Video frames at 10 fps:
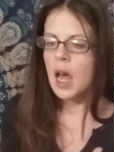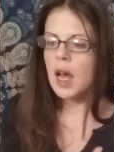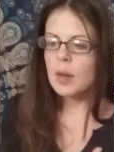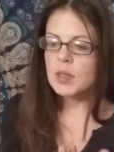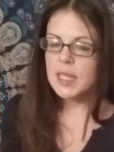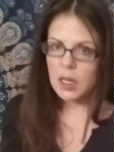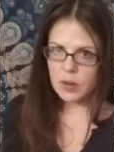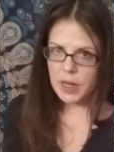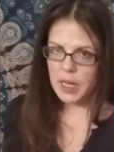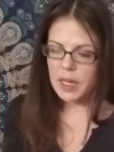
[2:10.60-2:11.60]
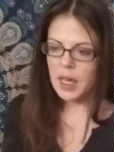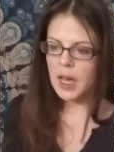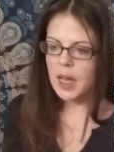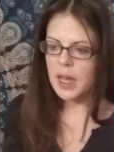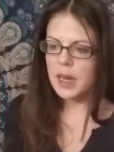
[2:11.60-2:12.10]
um, celery
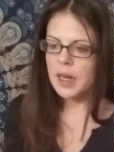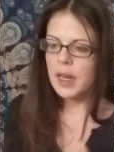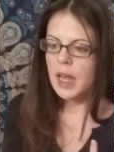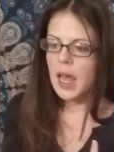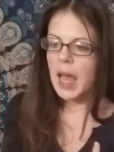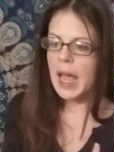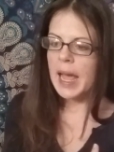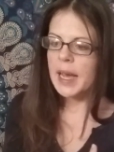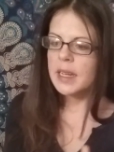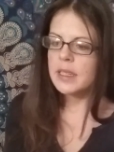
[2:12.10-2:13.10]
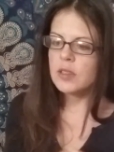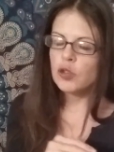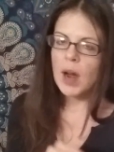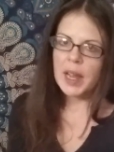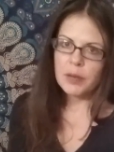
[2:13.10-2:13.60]
again, and
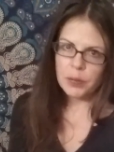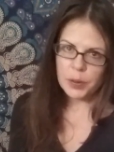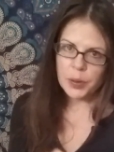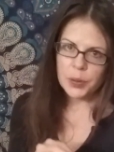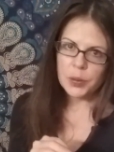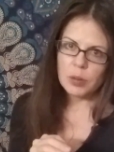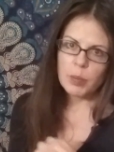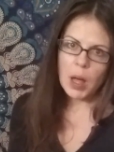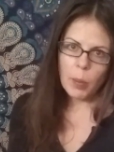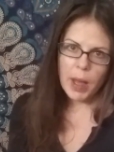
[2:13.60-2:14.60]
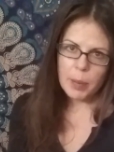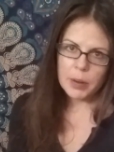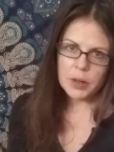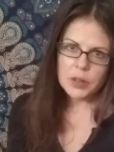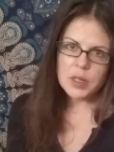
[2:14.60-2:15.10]
dried fruit, bell
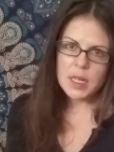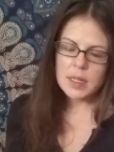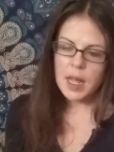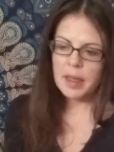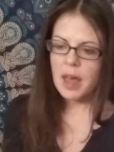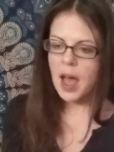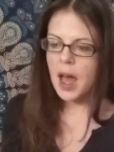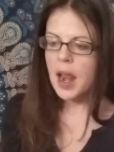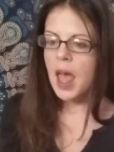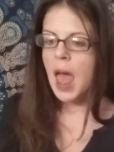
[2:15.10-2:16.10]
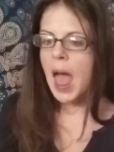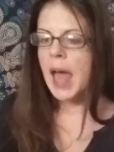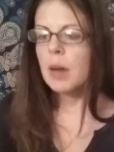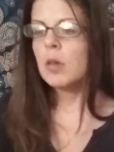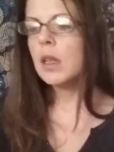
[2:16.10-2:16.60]
peppers, things like that.
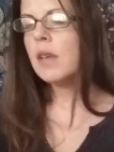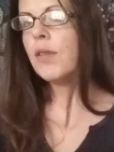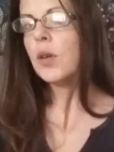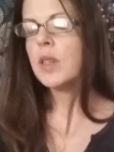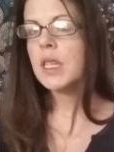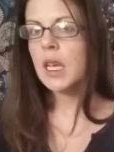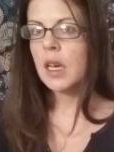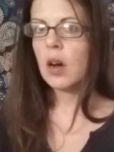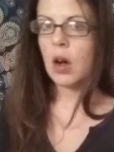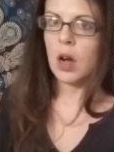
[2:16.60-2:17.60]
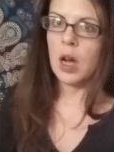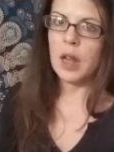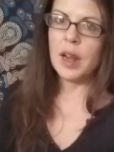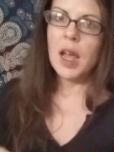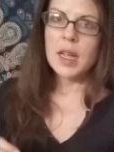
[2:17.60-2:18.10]
And I'm really focusing
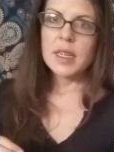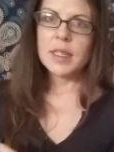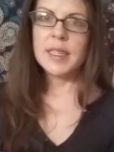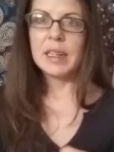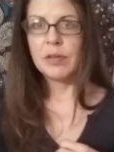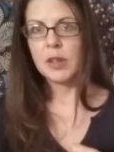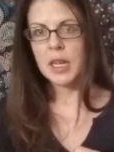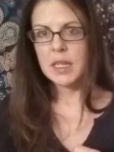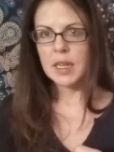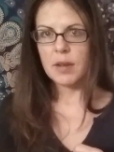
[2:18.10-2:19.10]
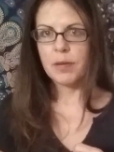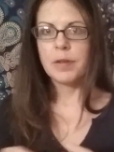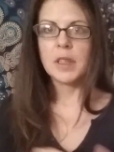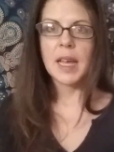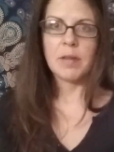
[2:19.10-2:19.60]
on different
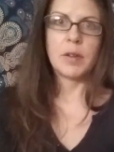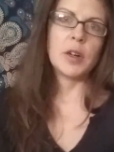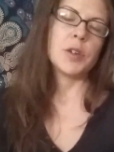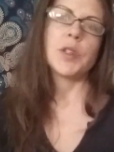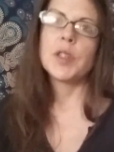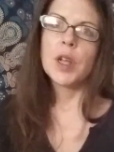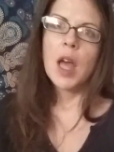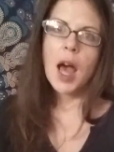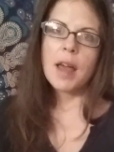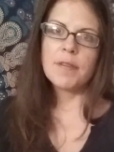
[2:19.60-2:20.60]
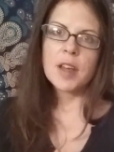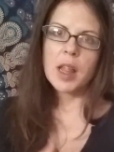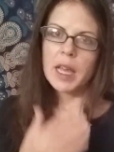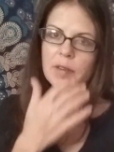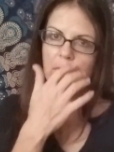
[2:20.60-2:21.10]
flavors. I feel
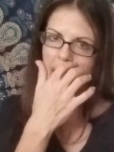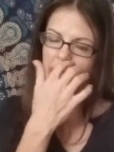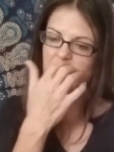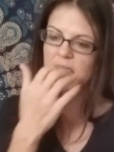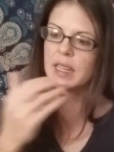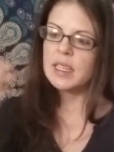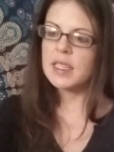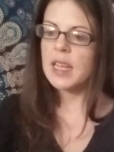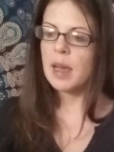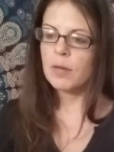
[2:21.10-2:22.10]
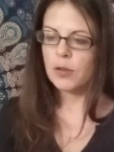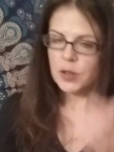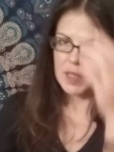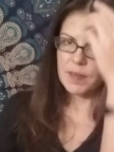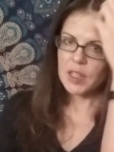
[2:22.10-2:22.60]
like if I, I could eat the same
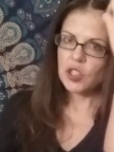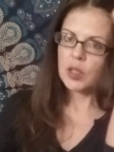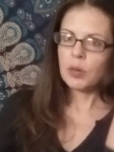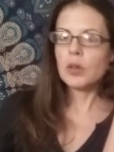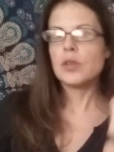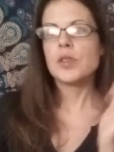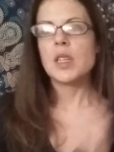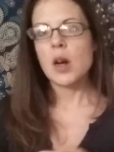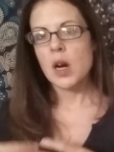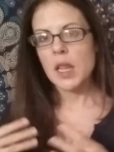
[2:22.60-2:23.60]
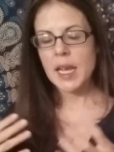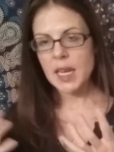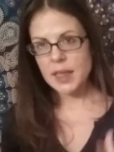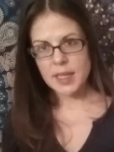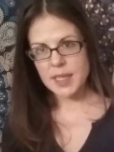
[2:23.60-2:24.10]
fruits and vegetables or like
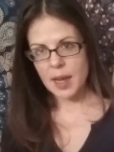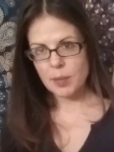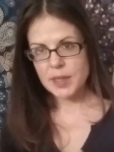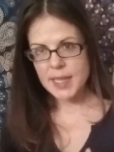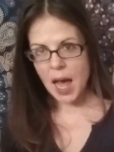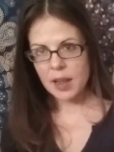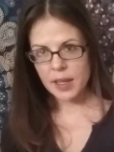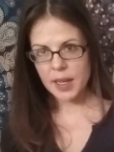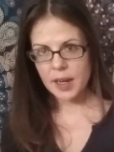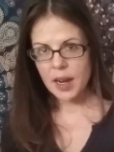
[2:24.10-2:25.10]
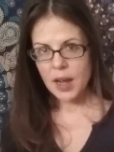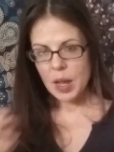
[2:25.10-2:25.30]
eat the same salad